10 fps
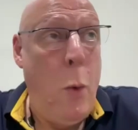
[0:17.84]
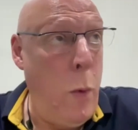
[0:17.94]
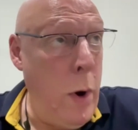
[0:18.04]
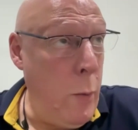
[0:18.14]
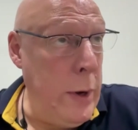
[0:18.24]

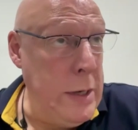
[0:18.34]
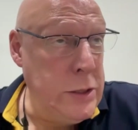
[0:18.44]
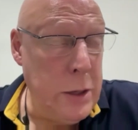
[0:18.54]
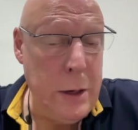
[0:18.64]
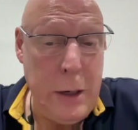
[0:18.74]
Well, we need
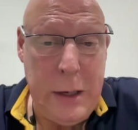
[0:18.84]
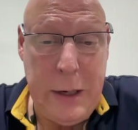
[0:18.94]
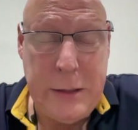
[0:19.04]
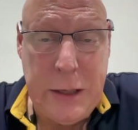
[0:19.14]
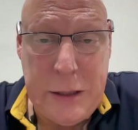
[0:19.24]
to
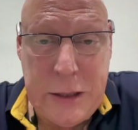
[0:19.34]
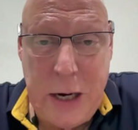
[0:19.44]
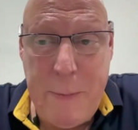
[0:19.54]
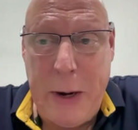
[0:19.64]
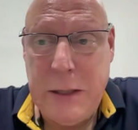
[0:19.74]
let's
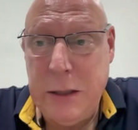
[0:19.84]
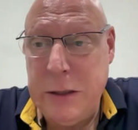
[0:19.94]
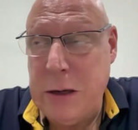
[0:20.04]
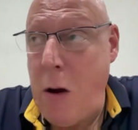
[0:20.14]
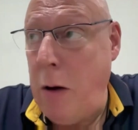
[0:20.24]
take it back to the
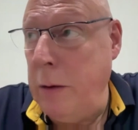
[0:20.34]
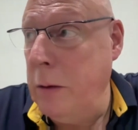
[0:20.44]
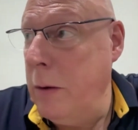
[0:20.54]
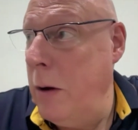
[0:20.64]
start.